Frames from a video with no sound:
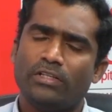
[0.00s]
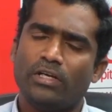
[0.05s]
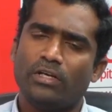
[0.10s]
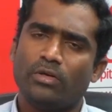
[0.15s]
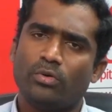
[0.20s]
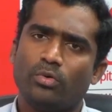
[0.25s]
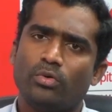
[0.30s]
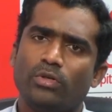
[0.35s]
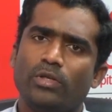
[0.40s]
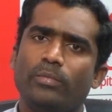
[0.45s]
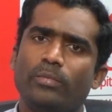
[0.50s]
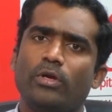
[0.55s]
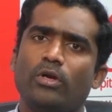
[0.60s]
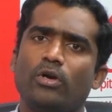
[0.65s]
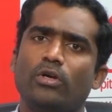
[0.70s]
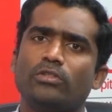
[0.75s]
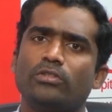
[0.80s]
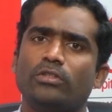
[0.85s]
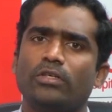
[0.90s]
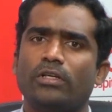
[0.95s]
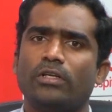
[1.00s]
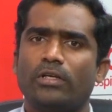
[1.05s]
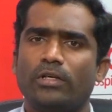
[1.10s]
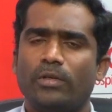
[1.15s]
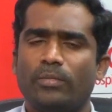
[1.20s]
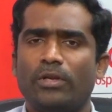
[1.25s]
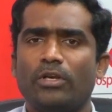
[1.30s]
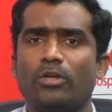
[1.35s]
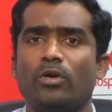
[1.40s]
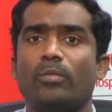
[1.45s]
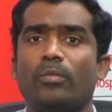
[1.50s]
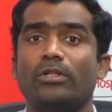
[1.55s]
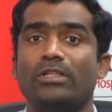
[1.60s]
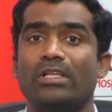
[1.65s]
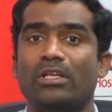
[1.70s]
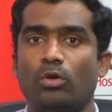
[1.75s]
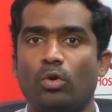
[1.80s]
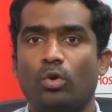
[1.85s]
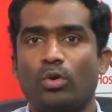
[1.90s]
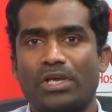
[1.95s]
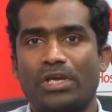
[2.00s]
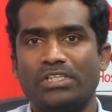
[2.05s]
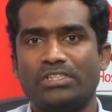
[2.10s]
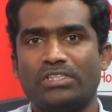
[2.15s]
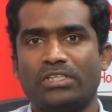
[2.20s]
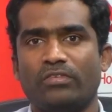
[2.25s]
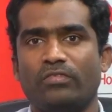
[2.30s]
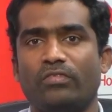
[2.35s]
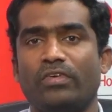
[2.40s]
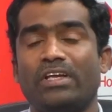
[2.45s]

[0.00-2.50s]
They are only because depending upon their location,